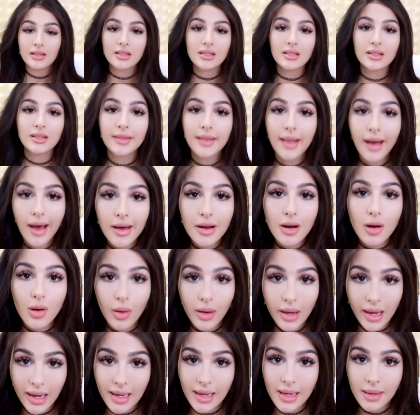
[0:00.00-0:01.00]
is
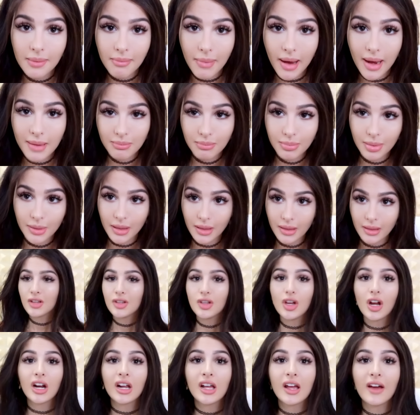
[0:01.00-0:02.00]
not okay in my book.
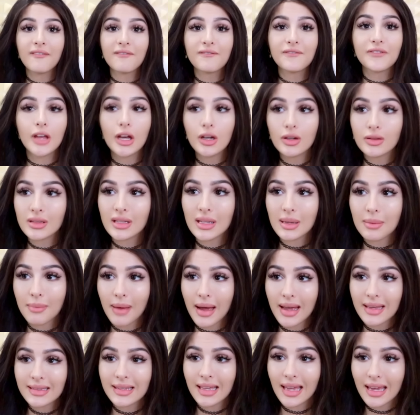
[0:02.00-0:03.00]
You're confusing
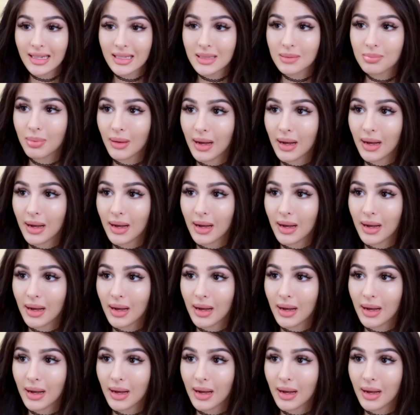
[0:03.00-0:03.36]
my taste